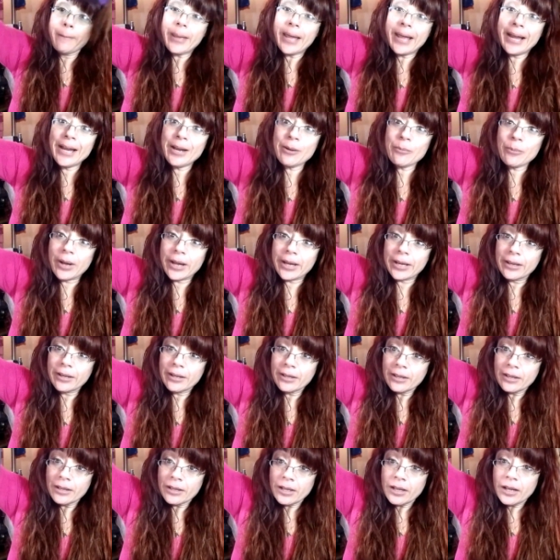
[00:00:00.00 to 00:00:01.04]
Anyway,
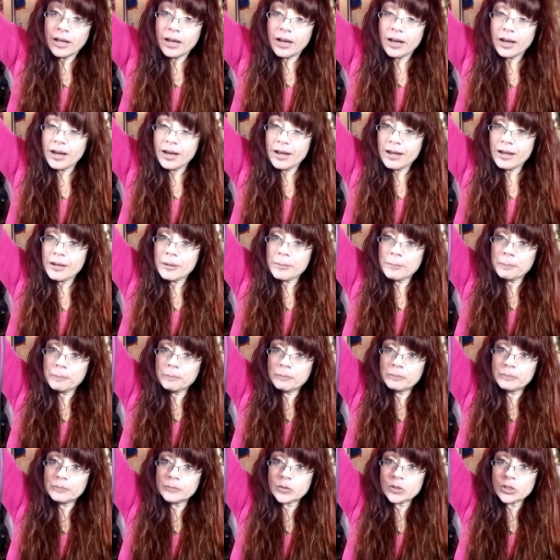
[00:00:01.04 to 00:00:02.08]

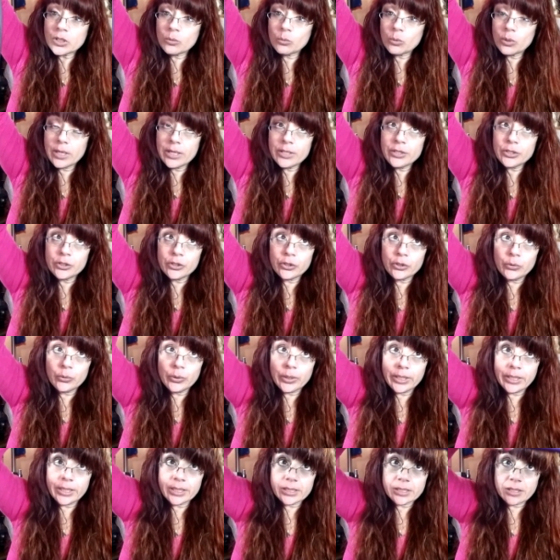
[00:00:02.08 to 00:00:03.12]
so what I do
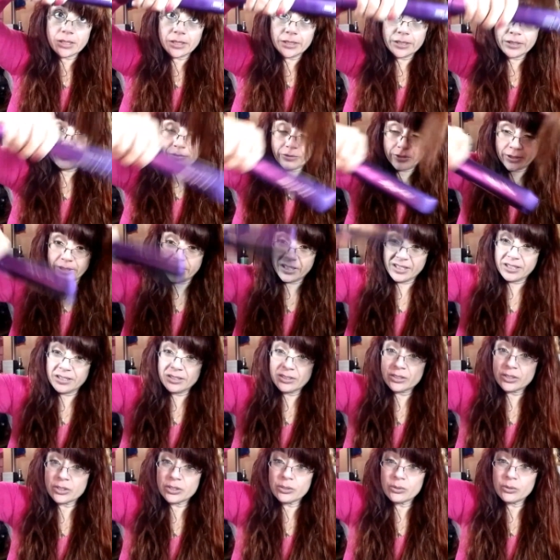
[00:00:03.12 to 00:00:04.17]
is I divide it
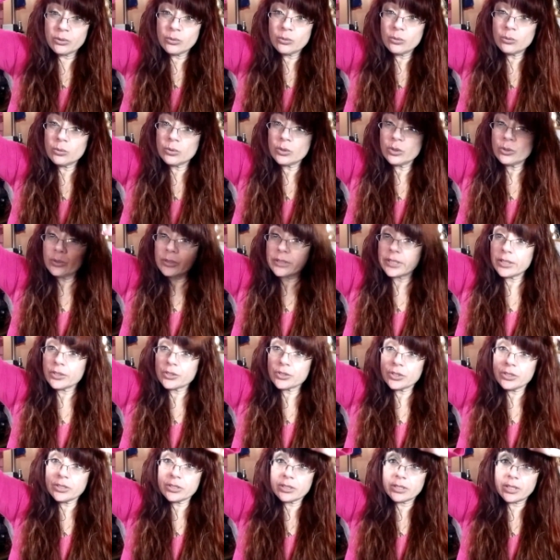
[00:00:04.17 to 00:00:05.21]
into 2
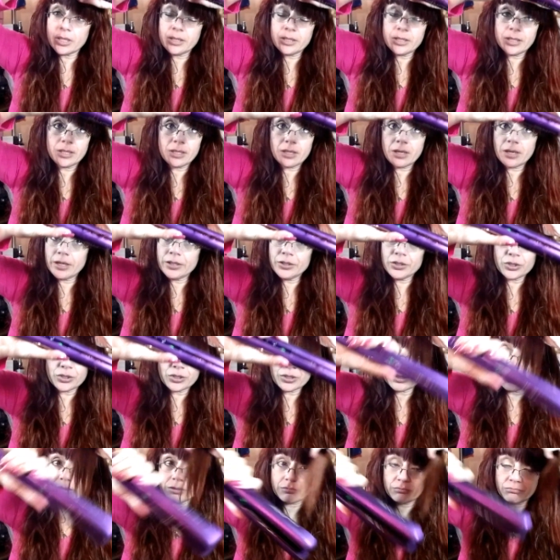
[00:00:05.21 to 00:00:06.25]
sections, and then I
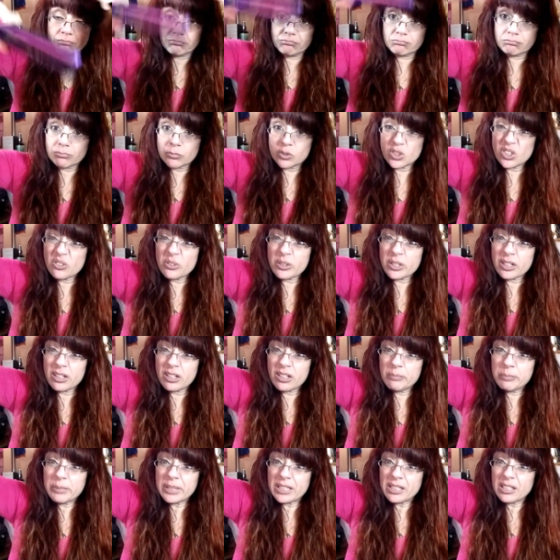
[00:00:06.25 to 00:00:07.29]
just do it.
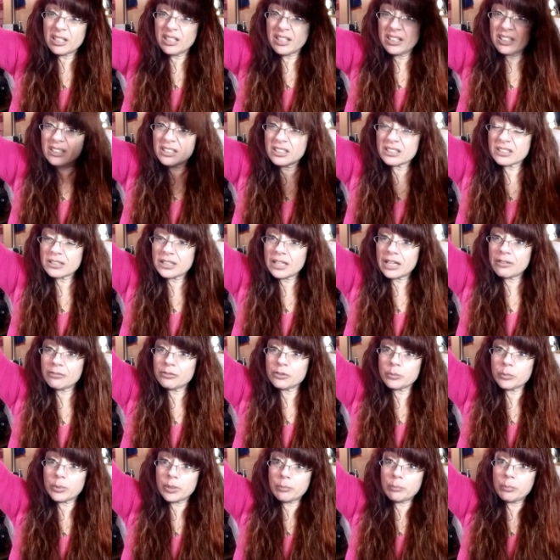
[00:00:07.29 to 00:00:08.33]
I mean, it doesn't have
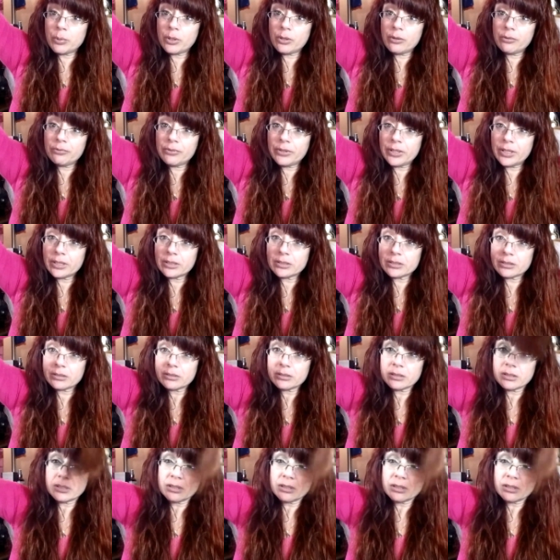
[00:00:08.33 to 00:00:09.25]
to be perfect.